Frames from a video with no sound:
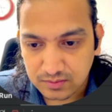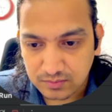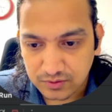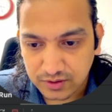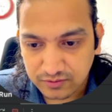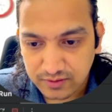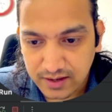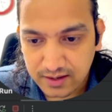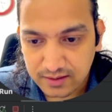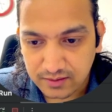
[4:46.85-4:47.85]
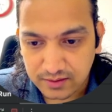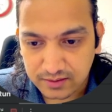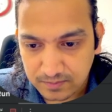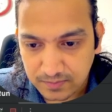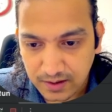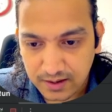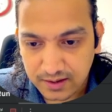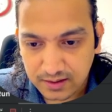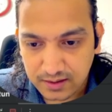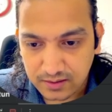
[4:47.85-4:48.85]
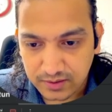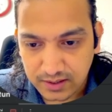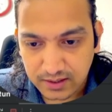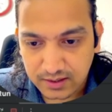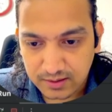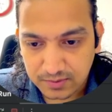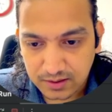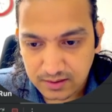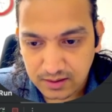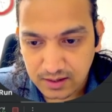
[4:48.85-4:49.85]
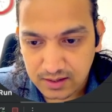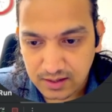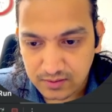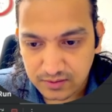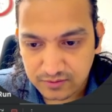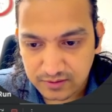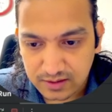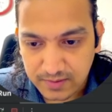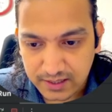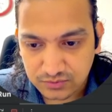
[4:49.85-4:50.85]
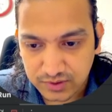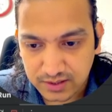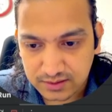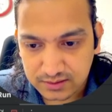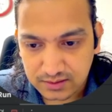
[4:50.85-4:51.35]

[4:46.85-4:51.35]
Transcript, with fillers: modifier dot padding around eight D P and I will use fill max width